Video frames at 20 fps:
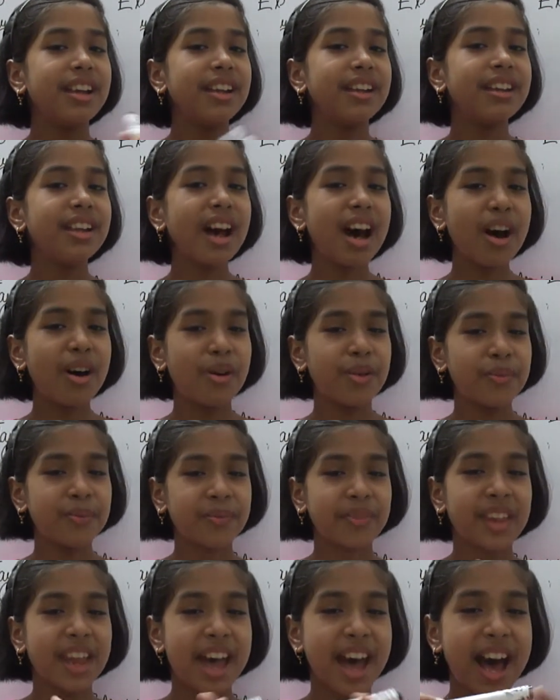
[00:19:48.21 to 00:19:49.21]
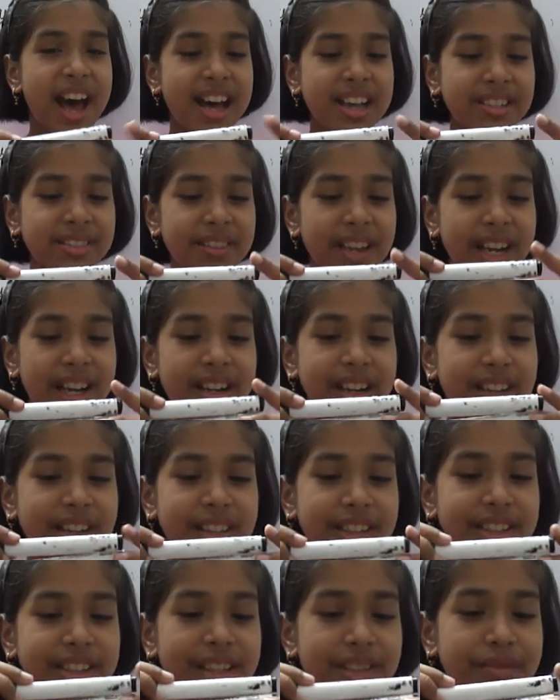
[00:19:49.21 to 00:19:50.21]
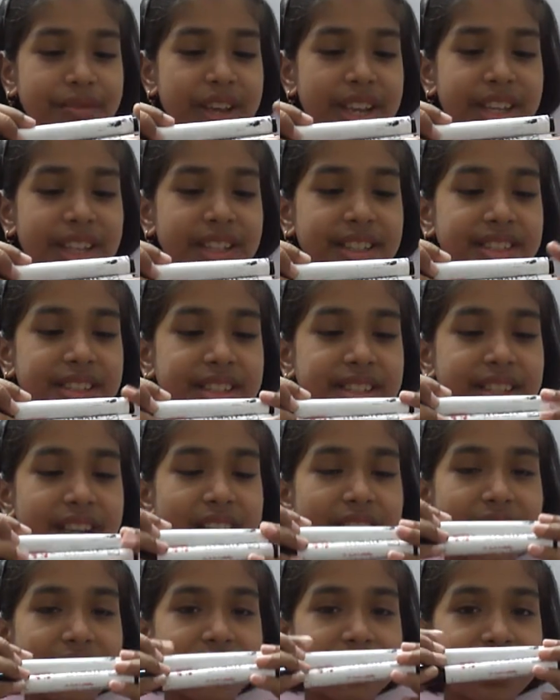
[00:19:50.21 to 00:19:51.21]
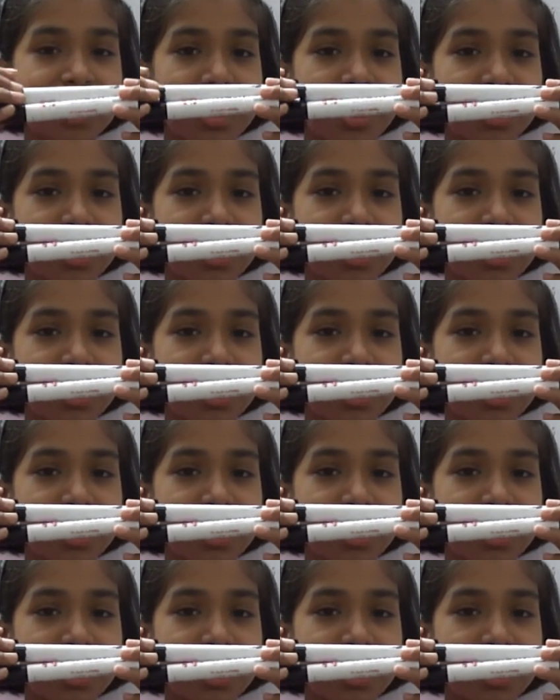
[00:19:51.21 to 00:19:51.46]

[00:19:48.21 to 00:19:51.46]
Now, as we have learned that when it starts,